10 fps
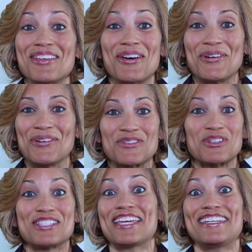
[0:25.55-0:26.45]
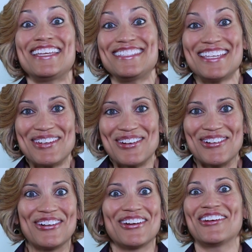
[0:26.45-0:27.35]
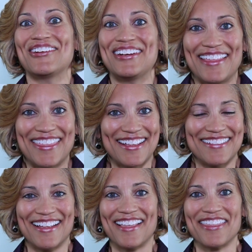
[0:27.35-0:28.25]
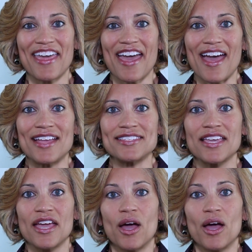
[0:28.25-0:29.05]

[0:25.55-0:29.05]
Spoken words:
toes for Sunday dinner or anything like that.